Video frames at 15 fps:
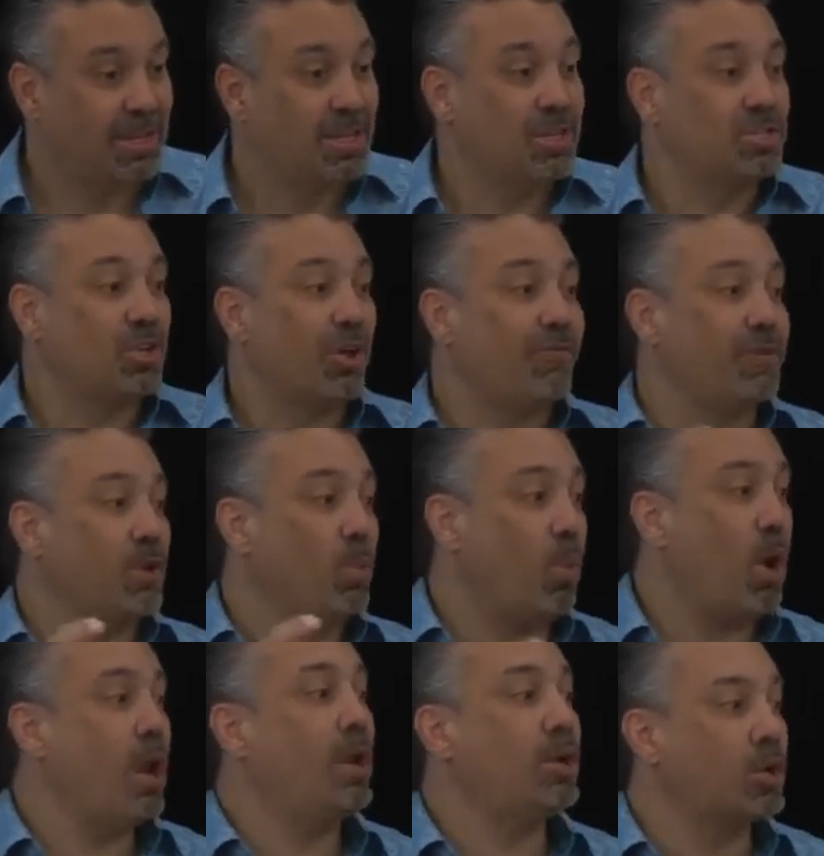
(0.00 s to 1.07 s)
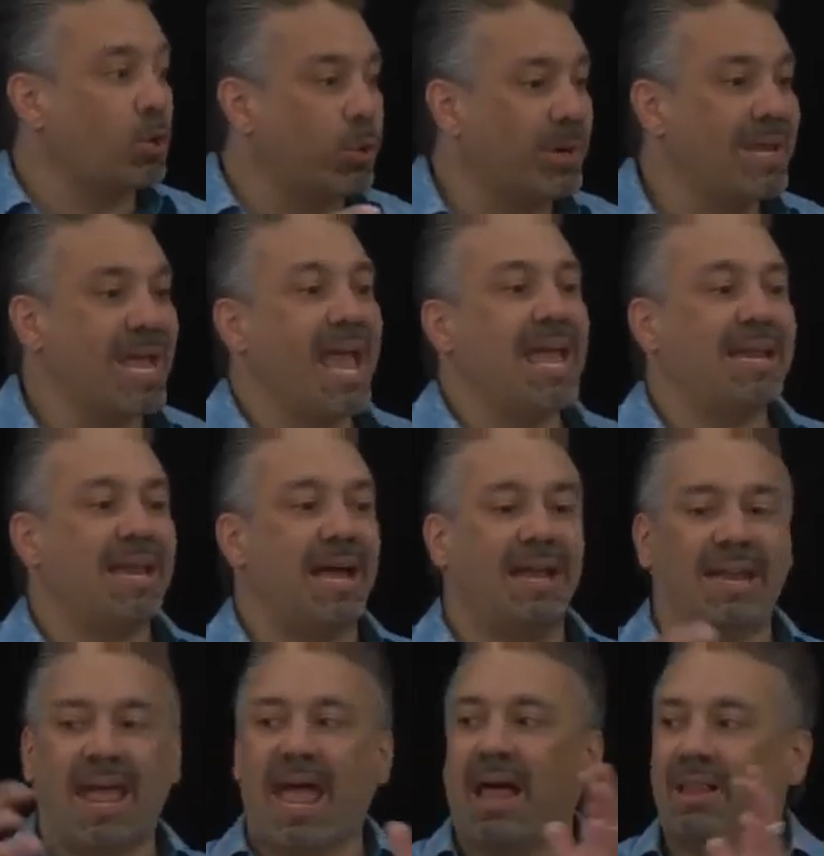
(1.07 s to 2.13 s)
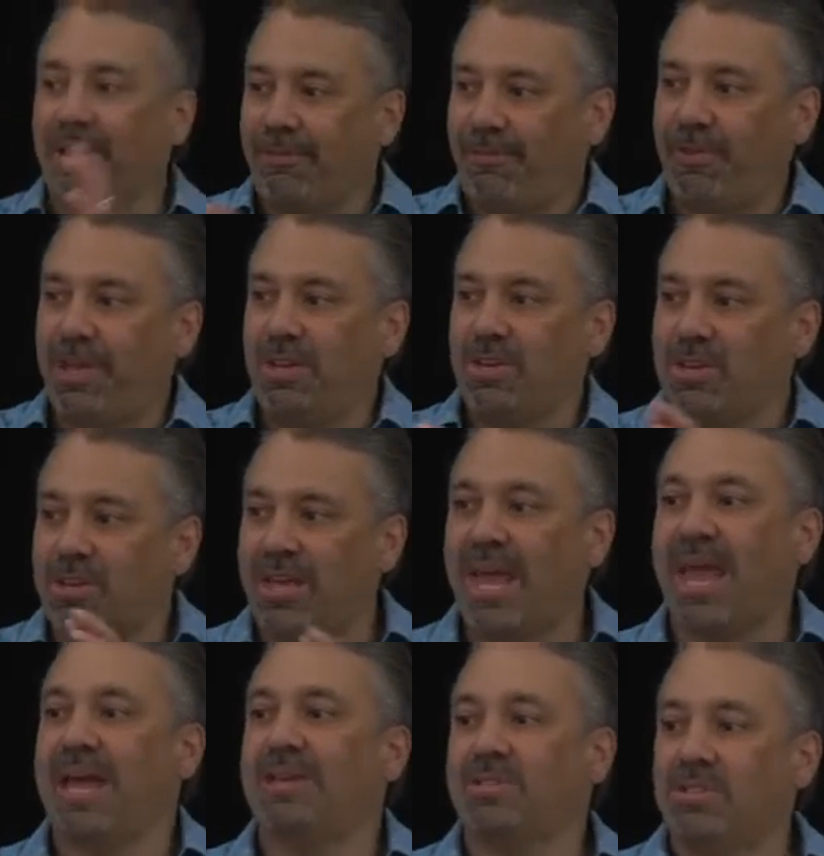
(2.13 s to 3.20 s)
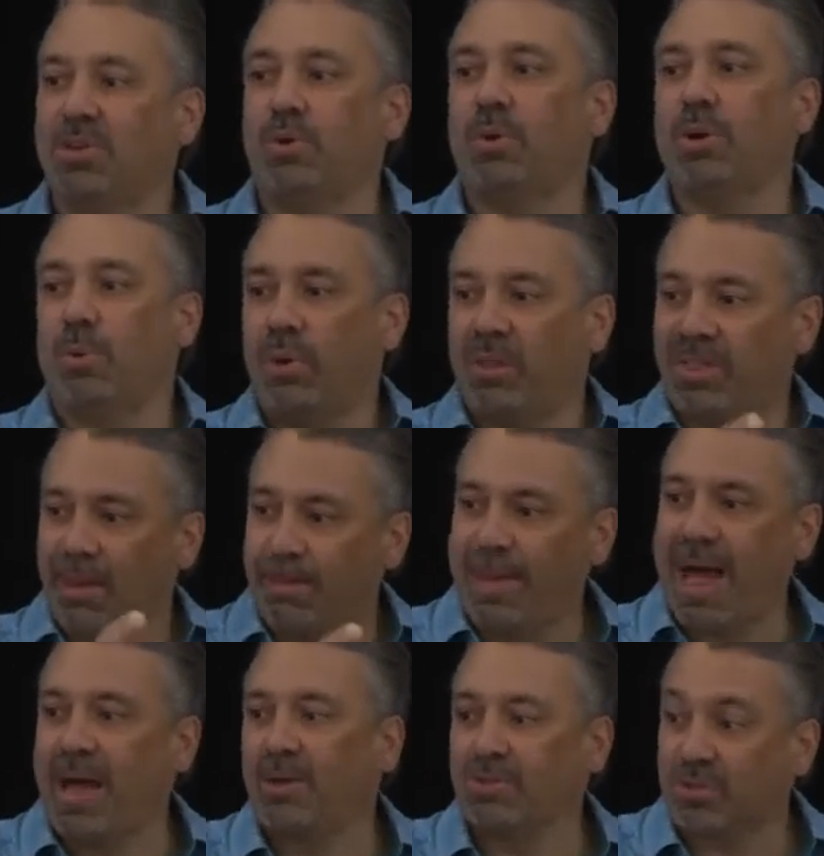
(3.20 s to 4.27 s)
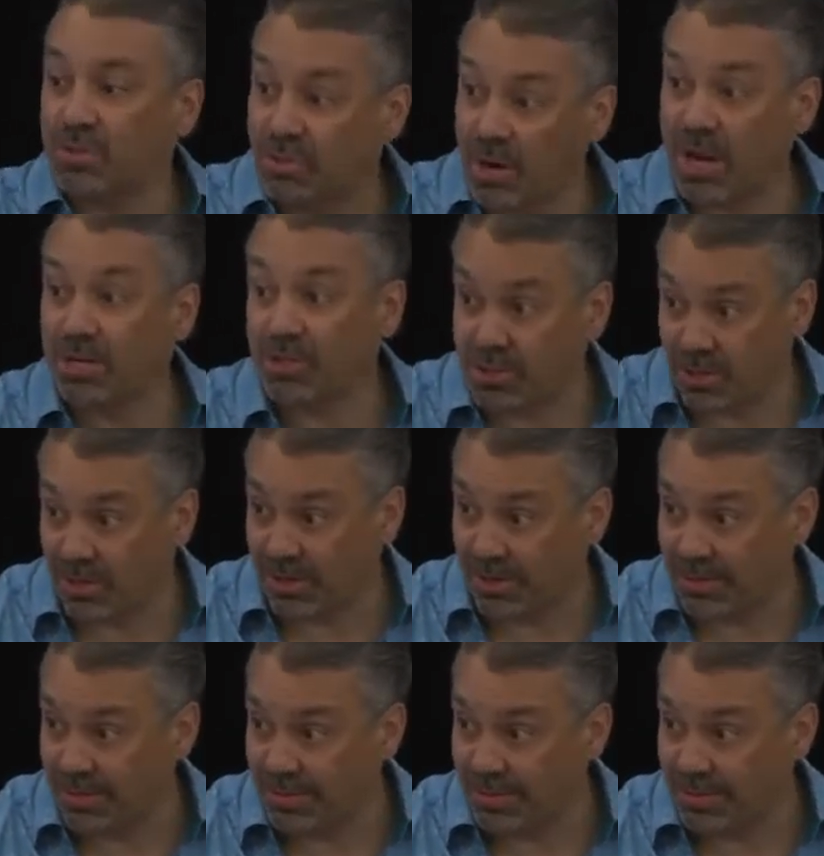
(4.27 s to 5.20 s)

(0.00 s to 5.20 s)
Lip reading: So if you want to create an elephant, you can't do it with a mouse structure.